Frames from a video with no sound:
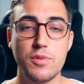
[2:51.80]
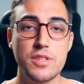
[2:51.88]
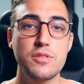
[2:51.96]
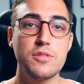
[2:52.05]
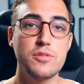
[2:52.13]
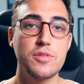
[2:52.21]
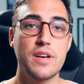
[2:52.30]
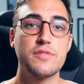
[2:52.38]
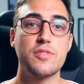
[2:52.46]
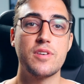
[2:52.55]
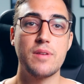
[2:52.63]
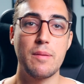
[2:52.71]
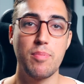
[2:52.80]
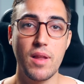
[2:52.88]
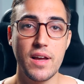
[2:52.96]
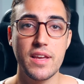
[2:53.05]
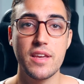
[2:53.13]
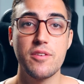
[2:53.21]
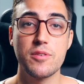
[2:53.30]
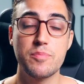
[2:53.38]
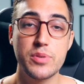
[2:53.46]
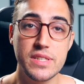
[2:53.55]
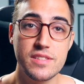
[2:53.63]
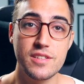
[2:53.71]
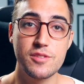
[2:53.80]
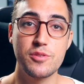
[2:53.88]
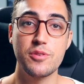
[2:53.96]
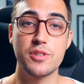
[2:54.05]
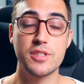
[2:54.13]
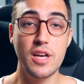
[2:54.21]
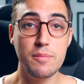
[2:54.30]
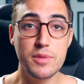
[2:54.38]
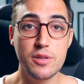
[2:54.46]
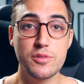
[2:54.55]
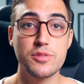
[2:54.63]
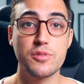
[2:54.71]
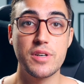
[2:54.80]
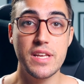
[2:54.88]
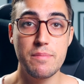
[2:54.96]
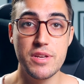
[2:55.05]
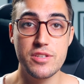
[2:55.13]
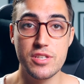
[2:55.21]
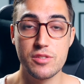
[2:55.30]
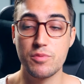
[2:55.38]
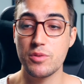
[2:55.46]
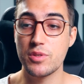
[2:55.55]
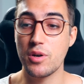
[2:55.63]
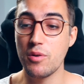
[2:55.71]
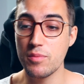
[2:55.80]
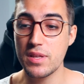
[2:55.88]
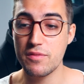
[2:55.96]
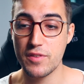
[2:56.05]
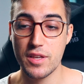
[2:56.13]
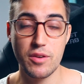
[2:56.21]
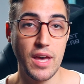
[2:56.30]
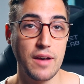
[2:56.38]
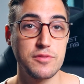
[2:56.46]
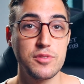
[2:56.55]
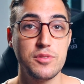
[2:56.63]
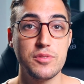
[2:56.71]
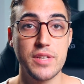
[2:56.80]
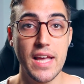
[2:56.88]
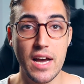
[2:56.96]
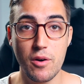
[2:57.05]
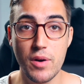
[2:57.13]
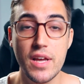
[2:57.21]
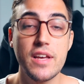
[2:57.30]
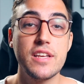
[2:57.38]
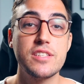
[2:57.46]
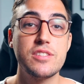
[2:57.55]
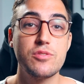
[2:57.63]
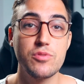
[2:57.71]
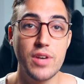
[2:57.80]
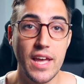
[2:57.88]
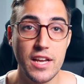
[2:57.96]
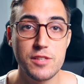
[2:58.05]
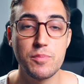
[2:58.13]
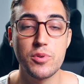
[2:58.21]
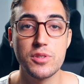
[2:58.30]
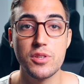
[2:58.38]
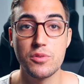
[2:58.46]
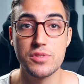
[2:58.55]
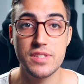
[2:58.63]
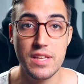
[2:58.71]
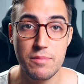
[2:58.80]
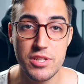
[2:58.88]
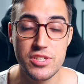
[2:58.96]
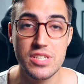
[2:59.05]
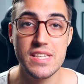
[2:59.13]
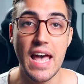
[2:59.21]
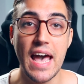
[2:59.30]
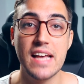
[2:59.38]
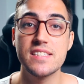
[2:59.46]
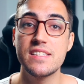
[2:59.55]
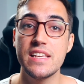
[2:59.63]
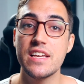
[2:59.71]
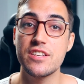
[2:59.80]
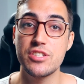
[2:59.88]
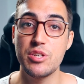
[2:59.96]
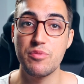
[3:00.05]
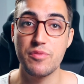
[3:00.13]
what do you do after applying your presets to your thumbnails or images? Well, the only thing you have to do now is to export those images as DNG